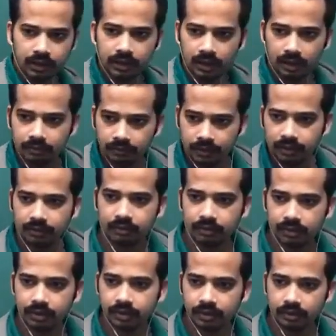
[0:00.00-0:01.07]
have very
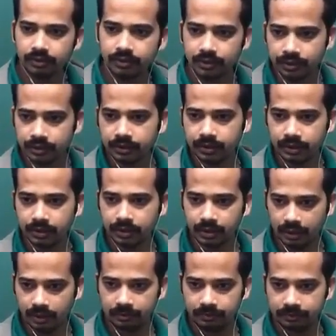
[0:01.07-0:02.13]
good resolution, isn't it?
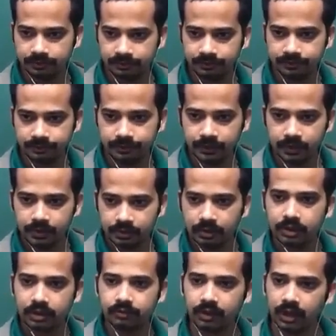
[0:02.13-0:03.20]
So
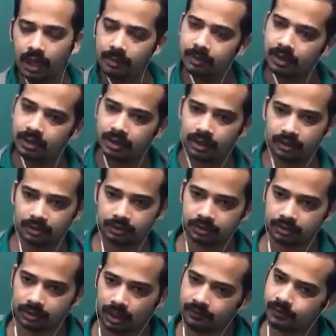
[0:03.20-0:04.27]
that's why gamma ray
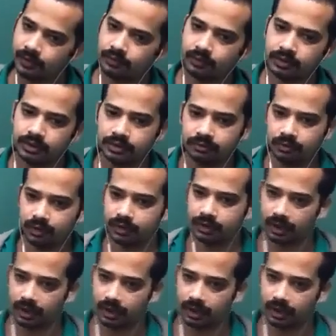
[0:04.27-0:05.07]
frequency is very